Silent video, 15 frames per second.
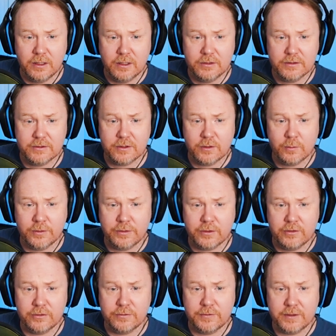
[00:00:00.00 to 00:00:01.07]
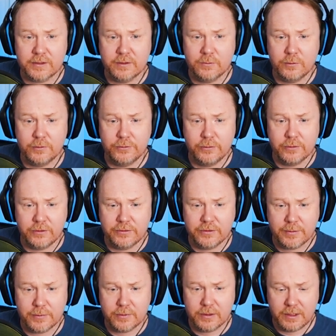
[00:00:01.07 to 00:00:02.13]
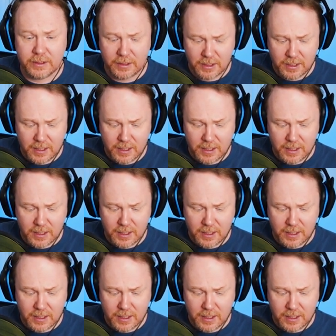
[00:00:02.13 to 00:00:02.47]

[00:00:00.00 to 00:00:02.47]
Just don't want those affected. We'll do those separately.